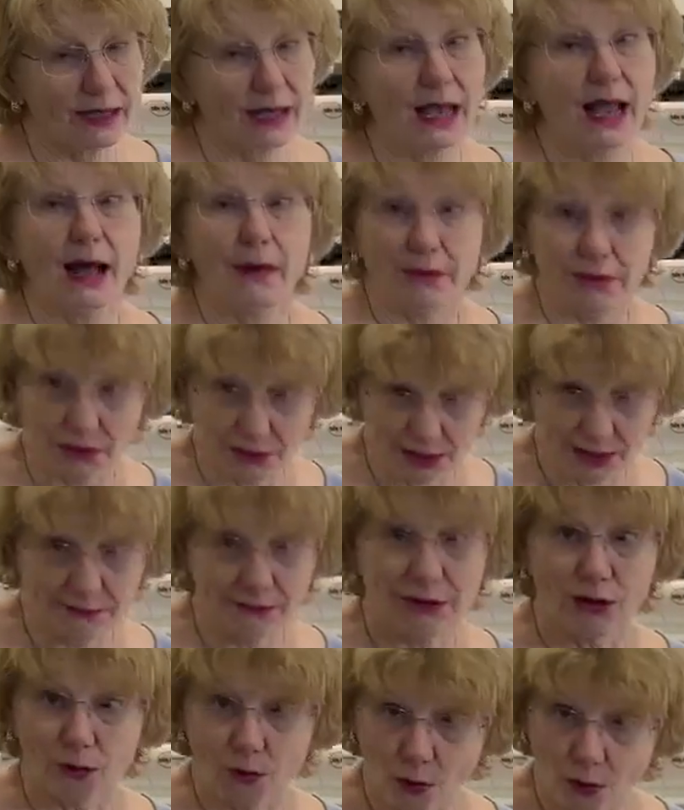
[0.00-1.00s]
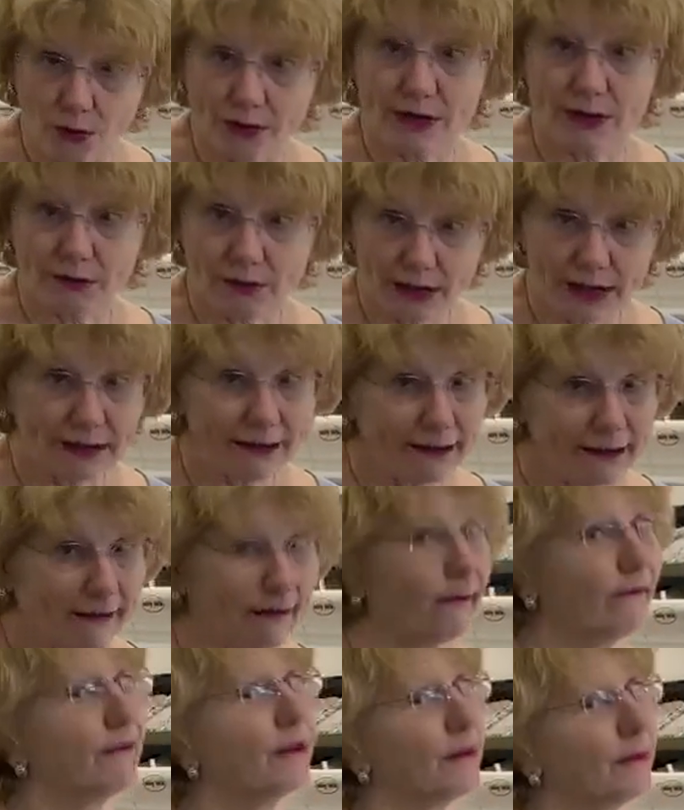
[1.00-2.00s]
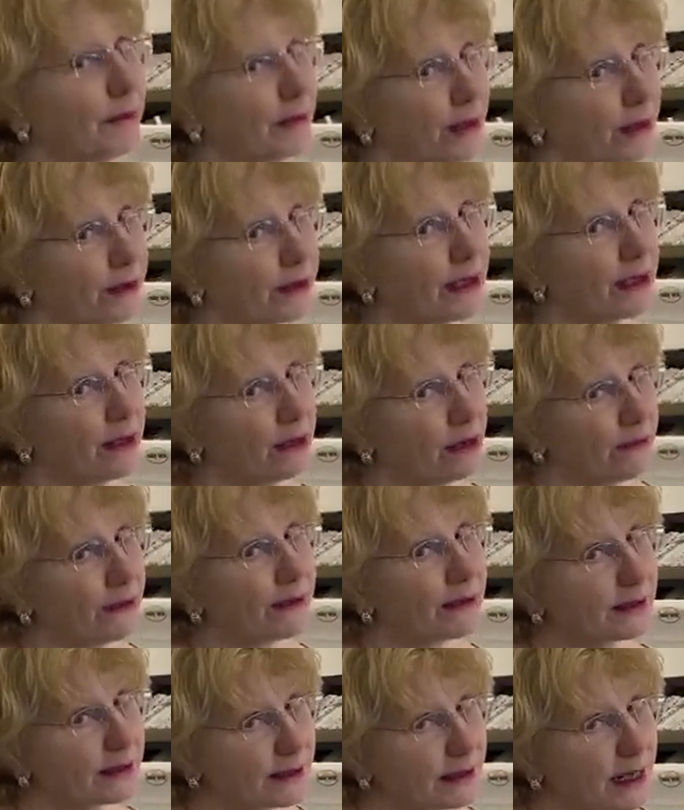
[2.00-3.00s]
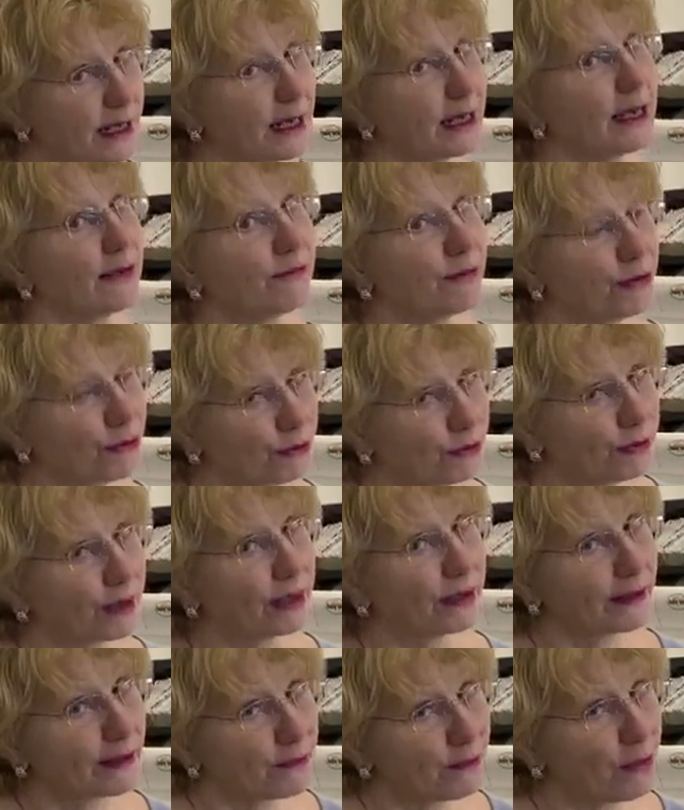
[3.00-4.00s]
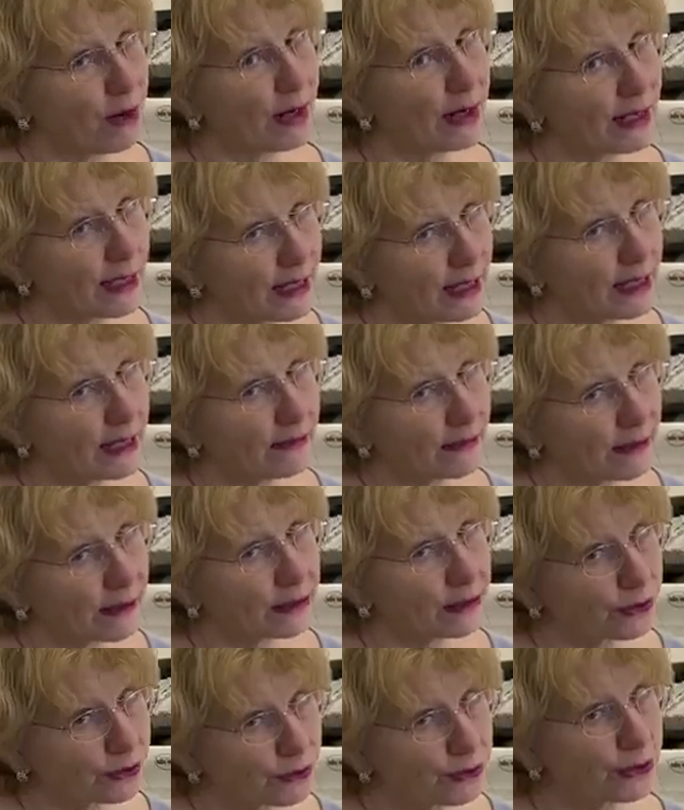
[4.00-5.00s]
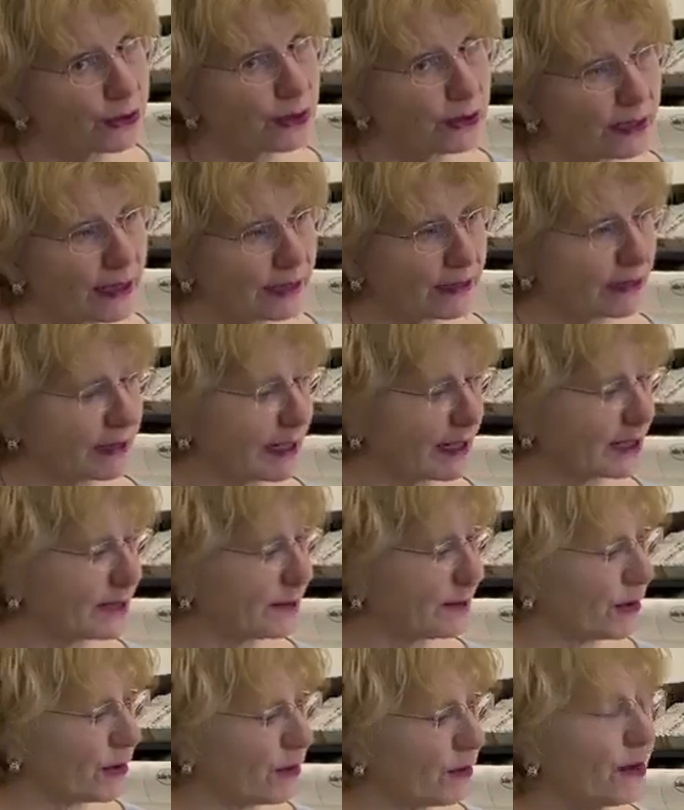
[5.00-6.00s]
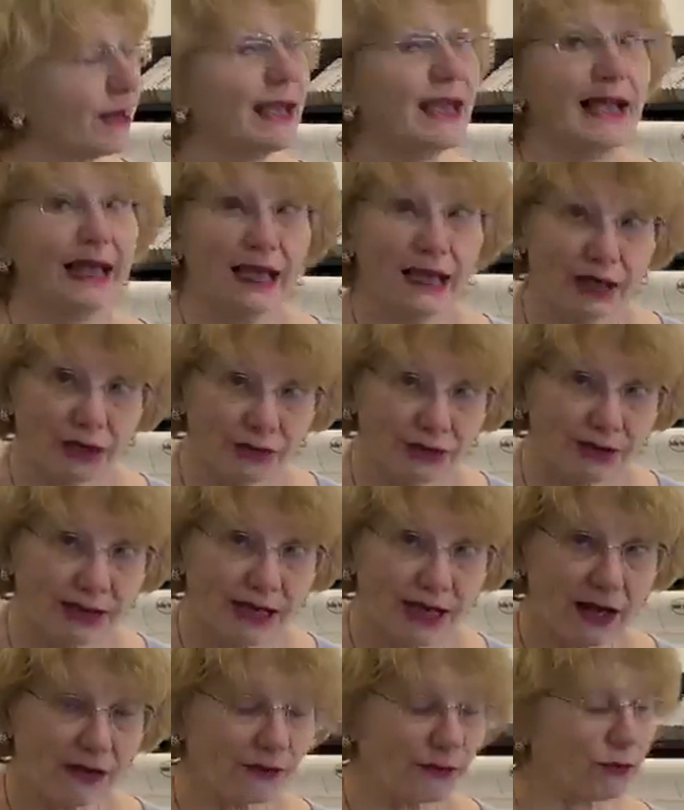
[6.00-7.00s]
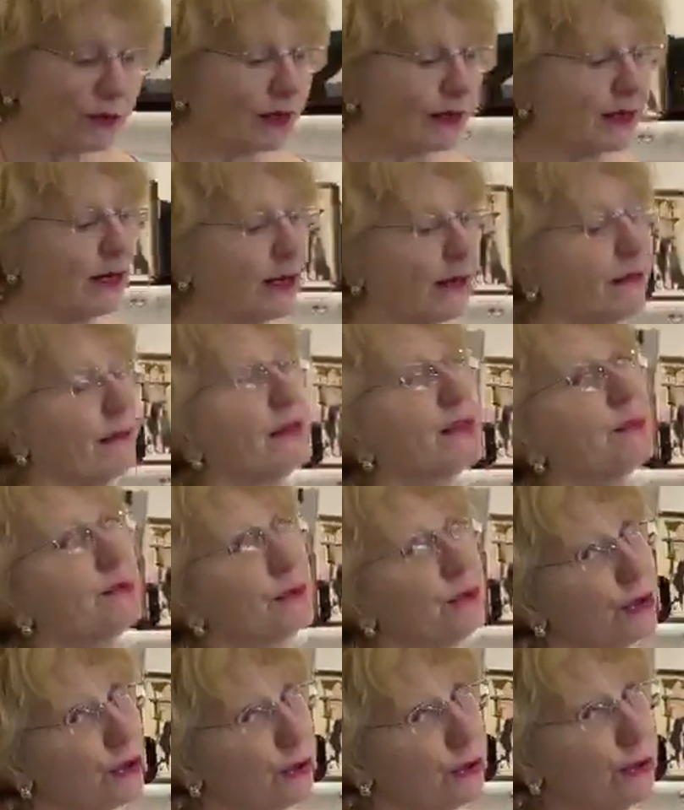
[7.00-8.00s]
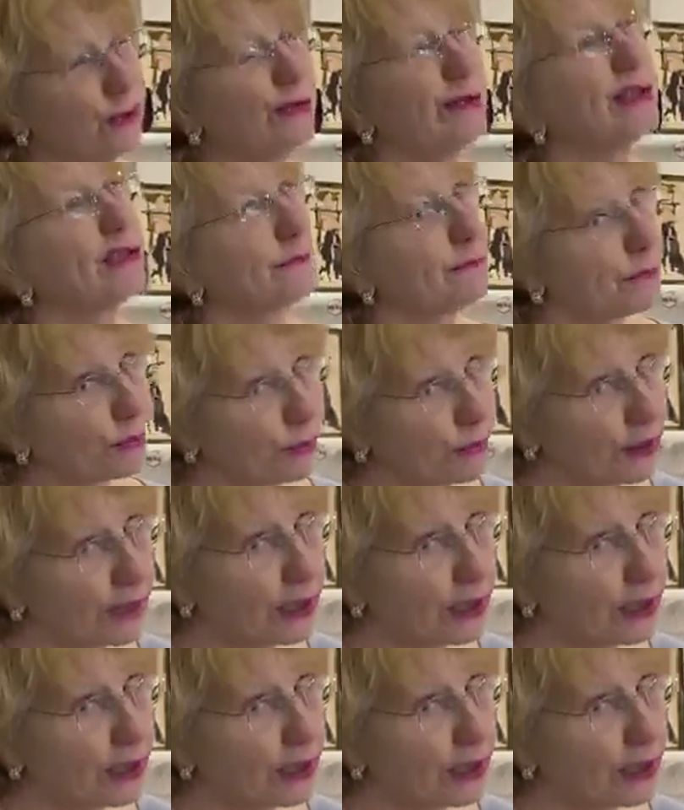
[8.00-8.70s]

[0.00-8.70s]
I'm gonna give you a warning right now. You better get on the stick if you really want to get the Serger class at Expo. Here's the other one. This one too is pretty